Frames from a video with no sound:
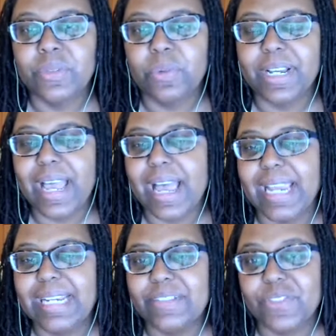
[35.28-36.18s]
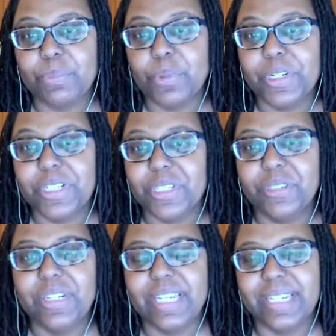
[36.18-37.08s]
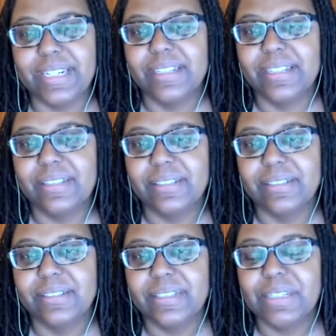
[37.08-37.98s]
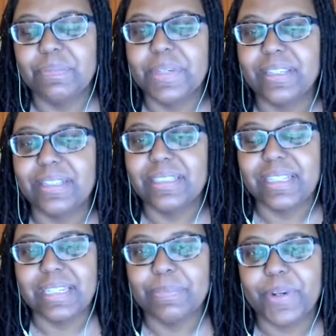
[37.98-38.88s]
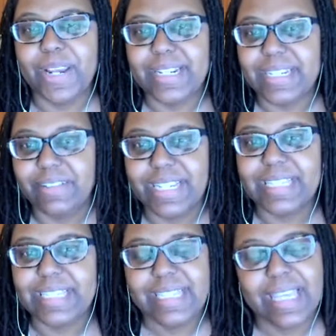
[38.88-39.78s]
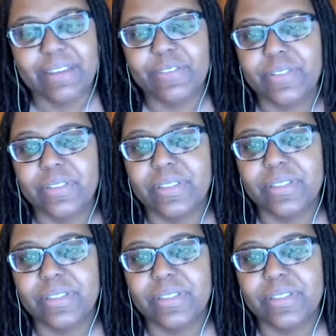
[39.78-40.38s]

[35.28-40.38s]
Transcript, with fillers: what kind of support do you need to build a deeper anti racist life?